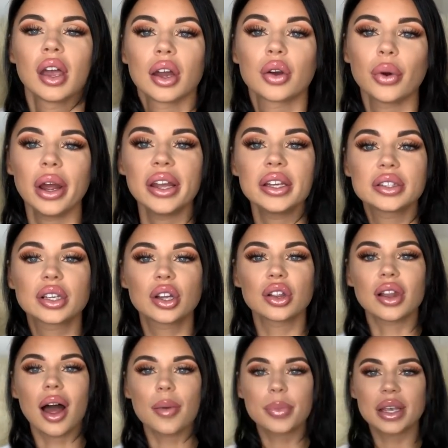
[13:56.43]
Great
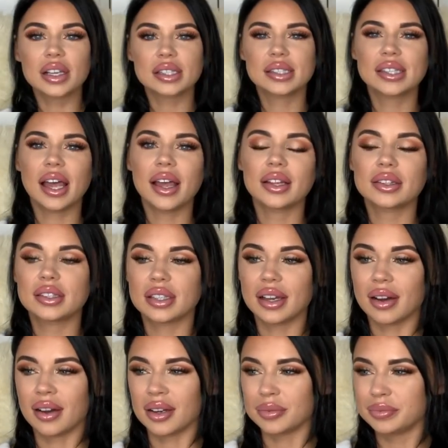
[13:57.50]
clubbing scent.
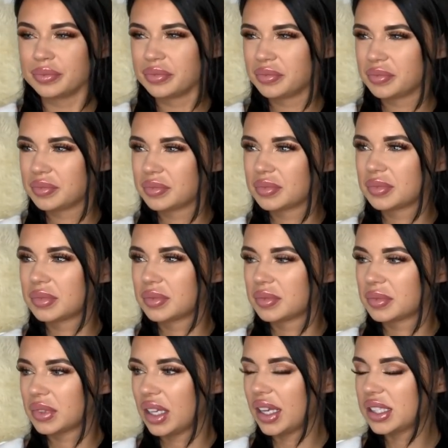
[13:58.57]

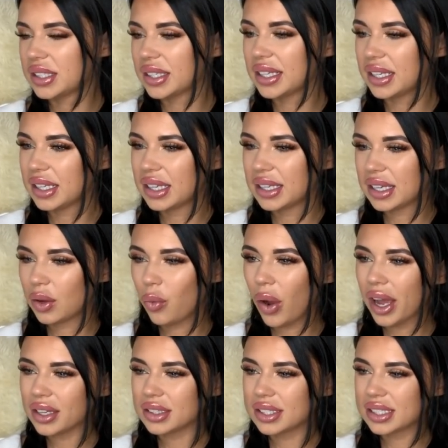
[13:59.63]
It's
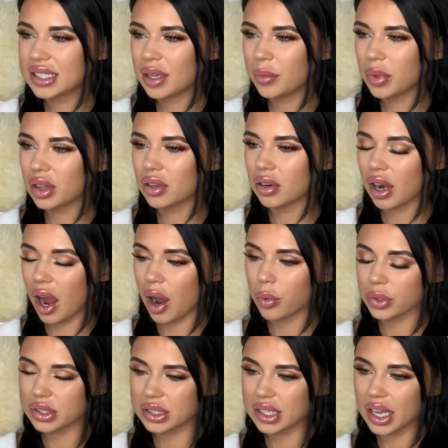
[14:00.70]
quite similar, I
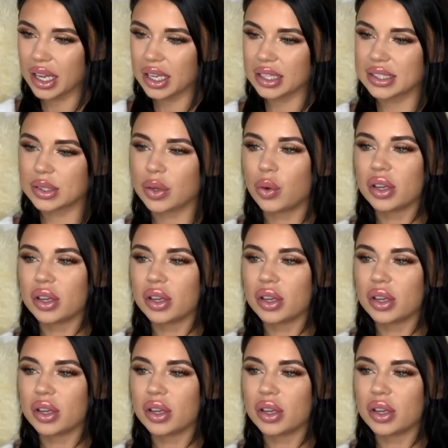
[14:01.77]
would say. It's